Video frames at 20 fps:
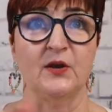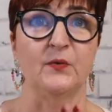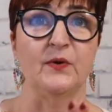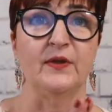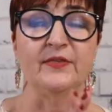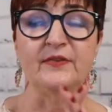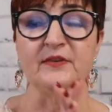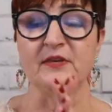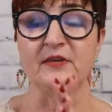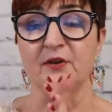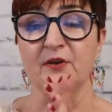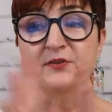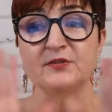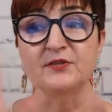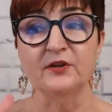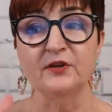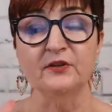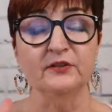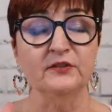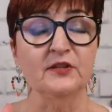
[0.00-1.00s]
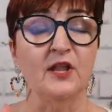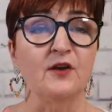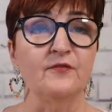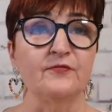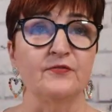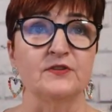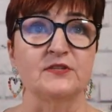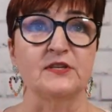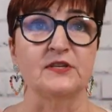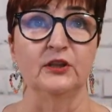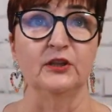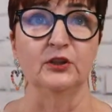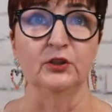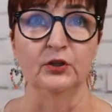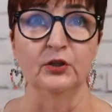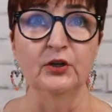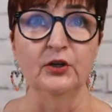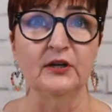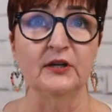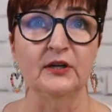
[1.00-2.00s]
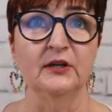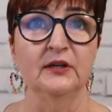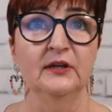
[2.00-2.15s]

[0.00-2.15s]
with, certain loafers can look